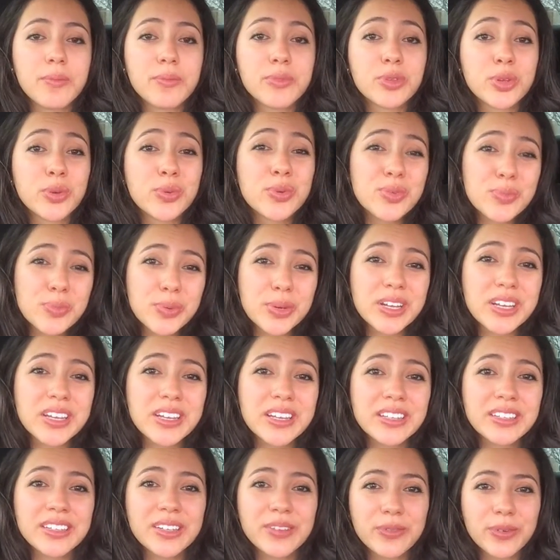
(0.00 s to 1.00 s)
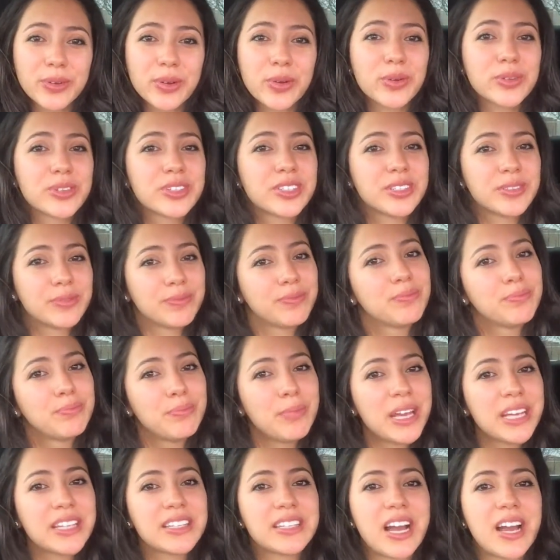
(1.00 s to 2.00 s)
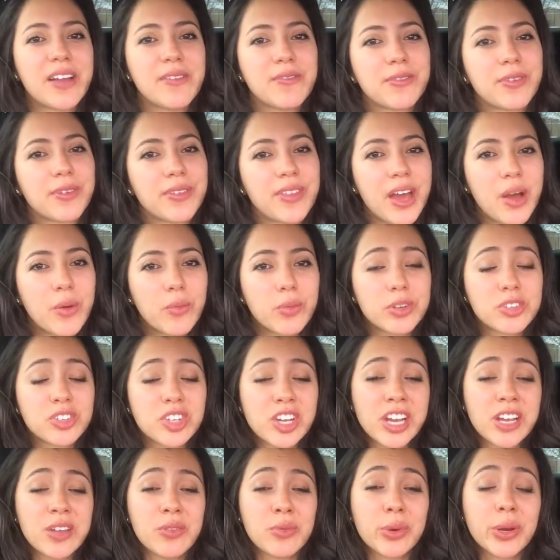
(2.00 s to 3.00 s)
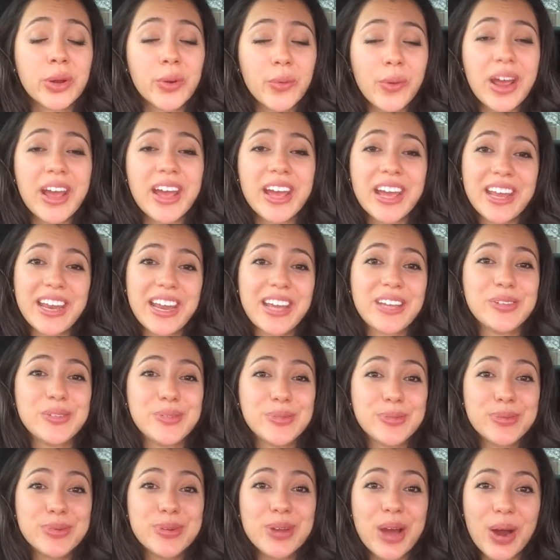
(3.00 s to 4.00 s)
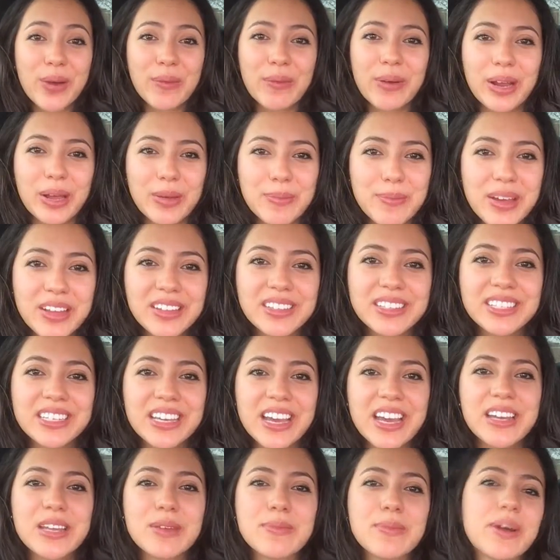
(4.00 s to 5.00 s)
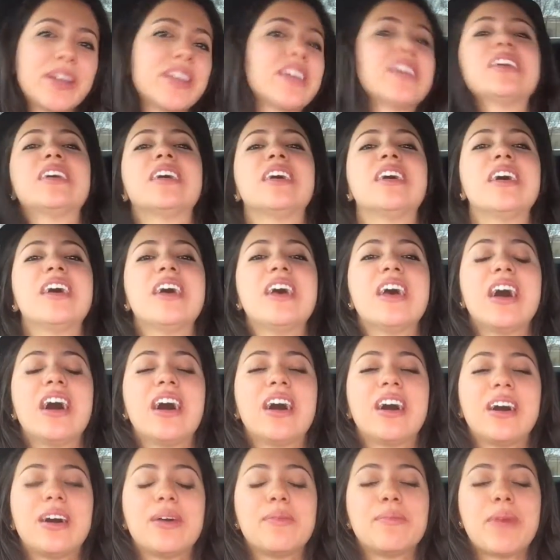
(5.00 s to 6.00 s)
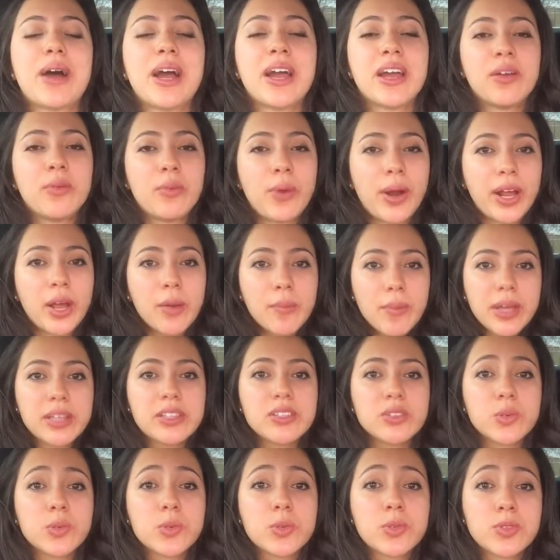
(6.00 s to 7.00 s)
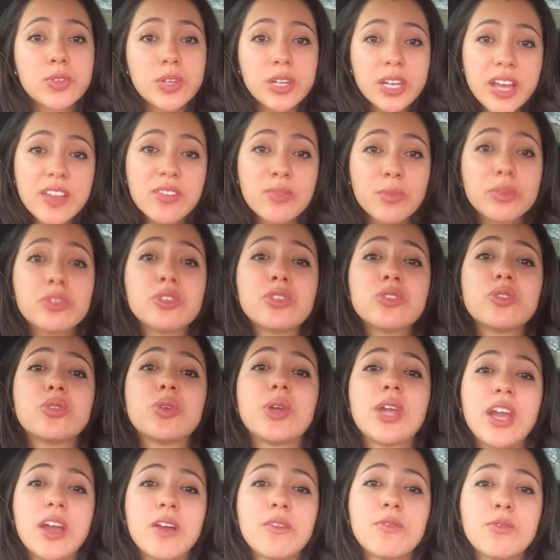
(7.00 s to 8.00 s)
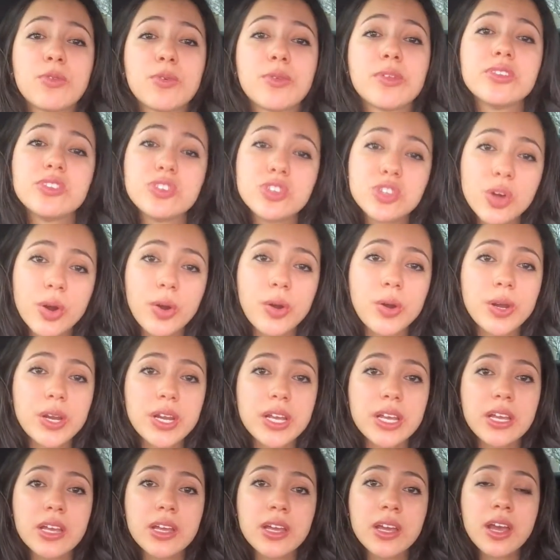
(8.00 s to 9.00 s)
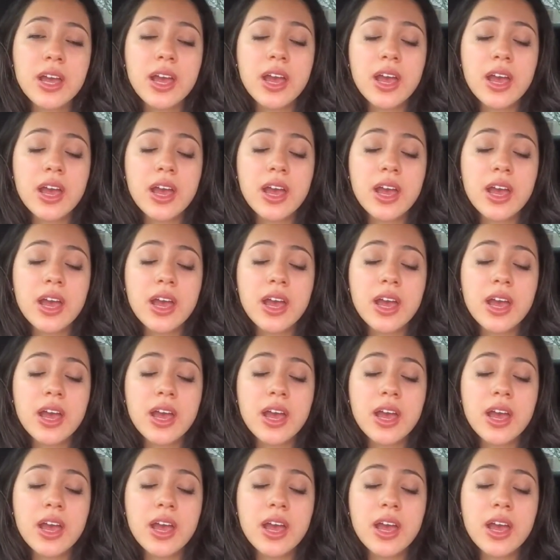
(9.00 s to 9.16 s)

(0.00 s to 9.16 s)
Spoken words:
So it was pretty difficult to make time for that, which I regret and I do not recommend to anybody. I recommend to study as much as you can for the GRE.